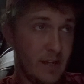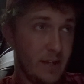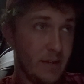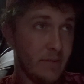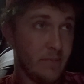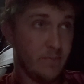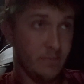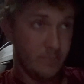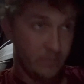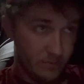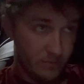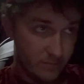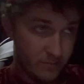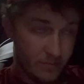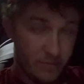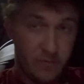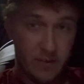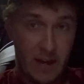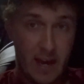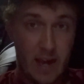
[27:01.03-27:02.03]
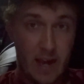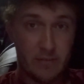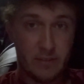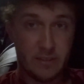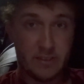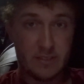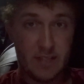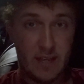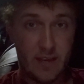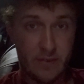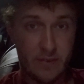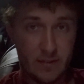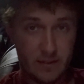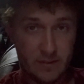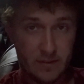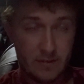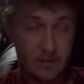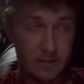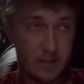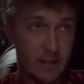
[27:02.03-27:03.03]
of 5 or 7,
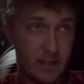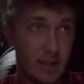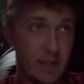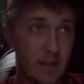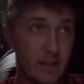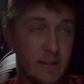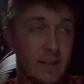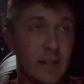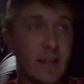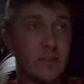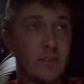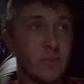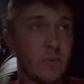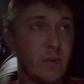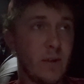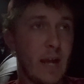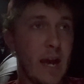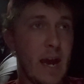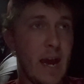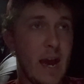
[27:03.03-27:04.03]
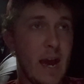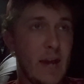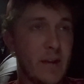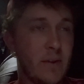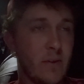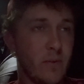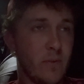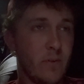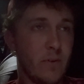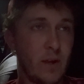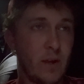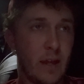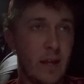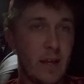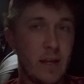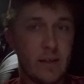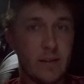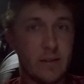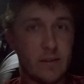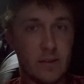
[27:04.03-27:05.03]
and that's what I don't want to
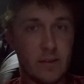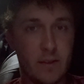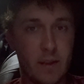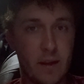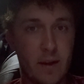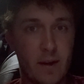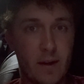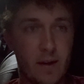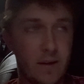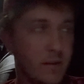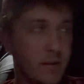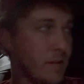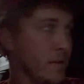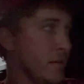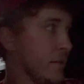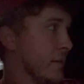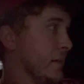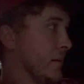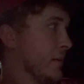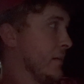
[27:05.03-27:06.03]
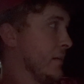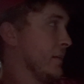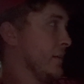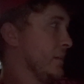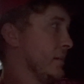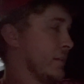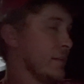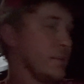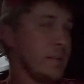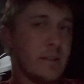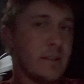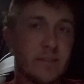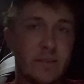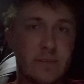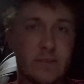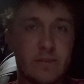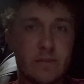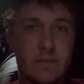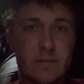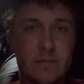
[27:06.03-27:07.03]
get to there, because that's
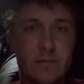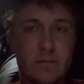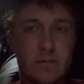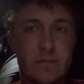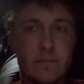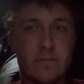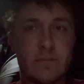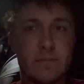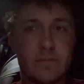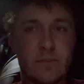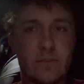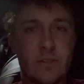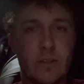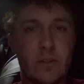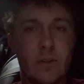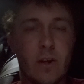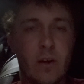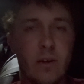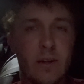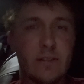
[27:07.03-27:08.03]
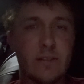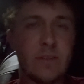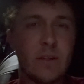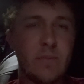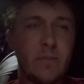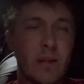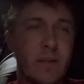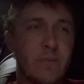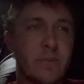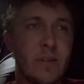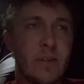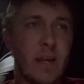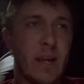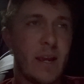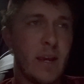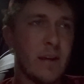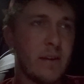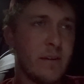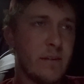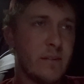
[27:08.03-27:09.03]
too long. And sometimes you can't